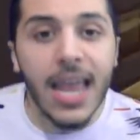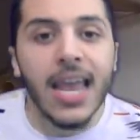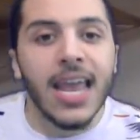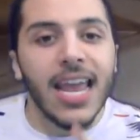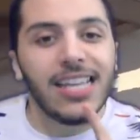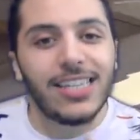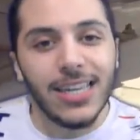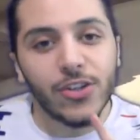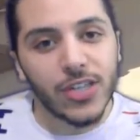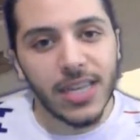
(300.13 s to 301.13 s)
it's
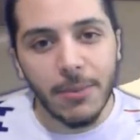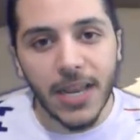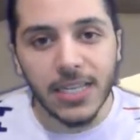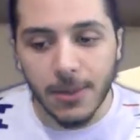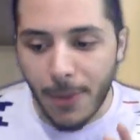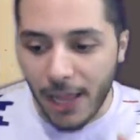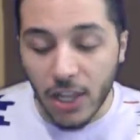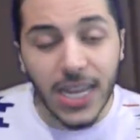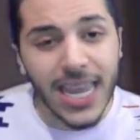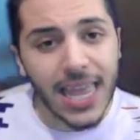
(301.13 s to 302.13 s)
interesting because by
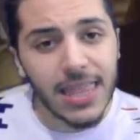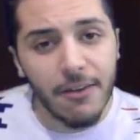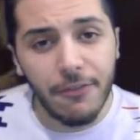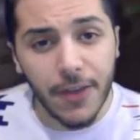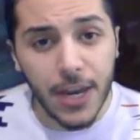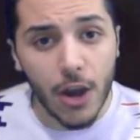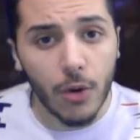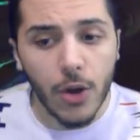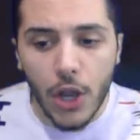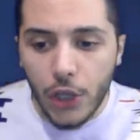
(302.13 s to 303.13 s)
looking at that
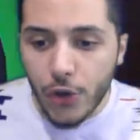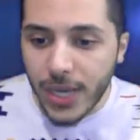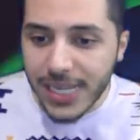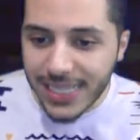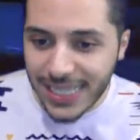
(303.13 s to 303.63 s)
video, you can see